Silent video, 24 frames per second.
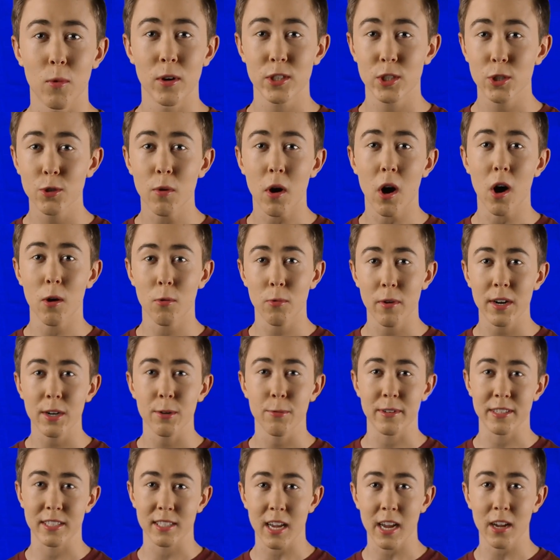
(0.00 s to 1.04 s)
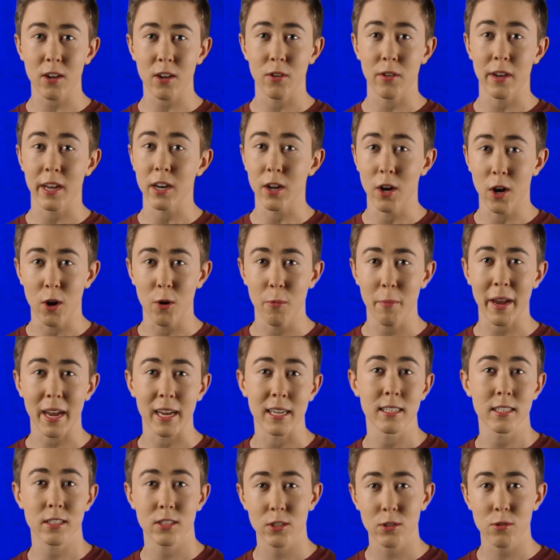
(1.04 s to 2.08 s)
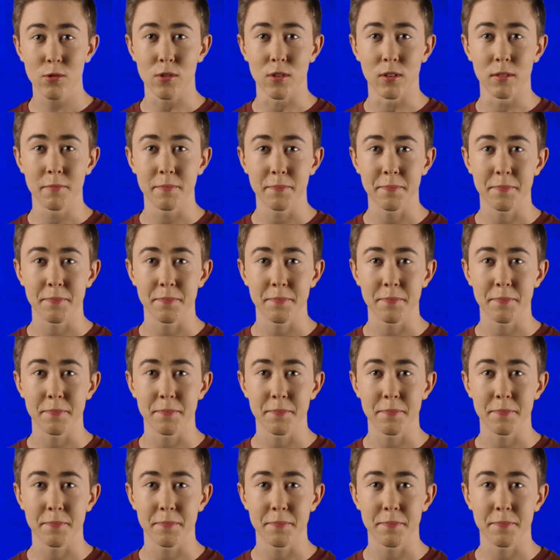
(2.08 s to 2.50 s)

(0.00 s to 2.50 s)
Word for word: What do you already recycle at home and at school?